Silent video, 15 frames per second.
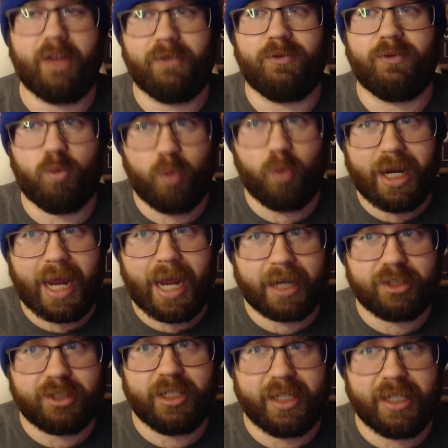If we
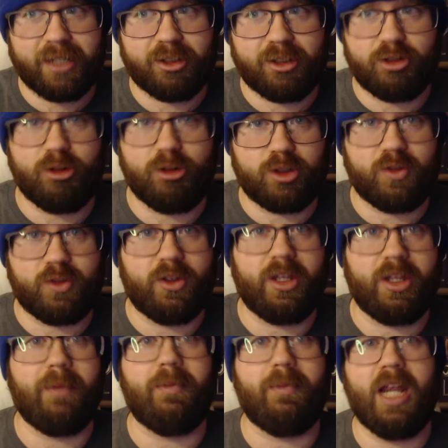actually get suits for
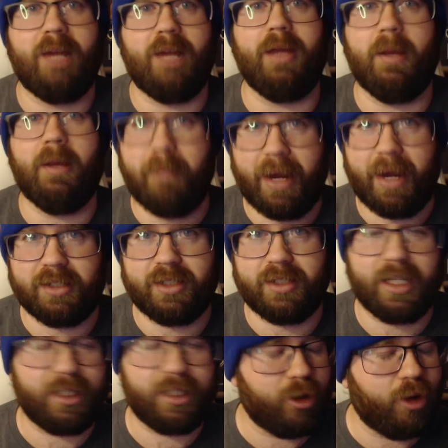them, it'd be
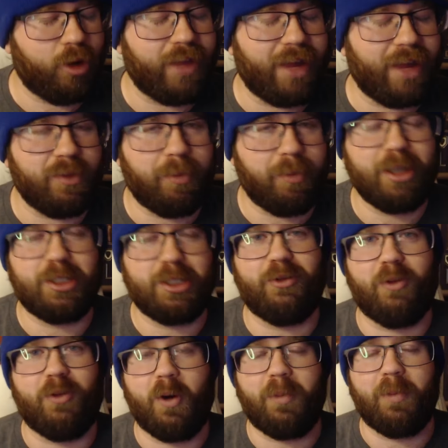amazing. Don't know if they have the budget
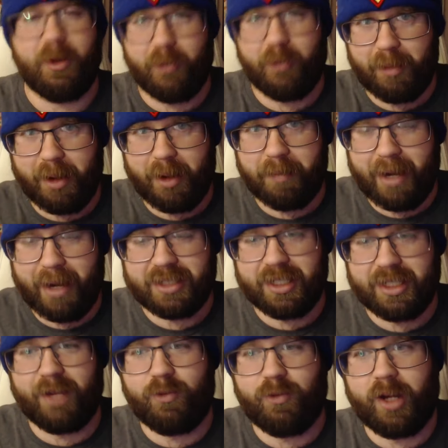for it, but it would be
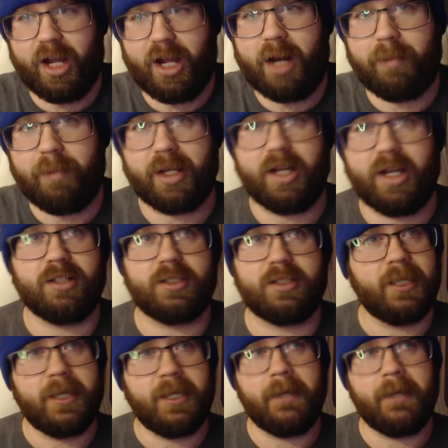amazing if we got it, because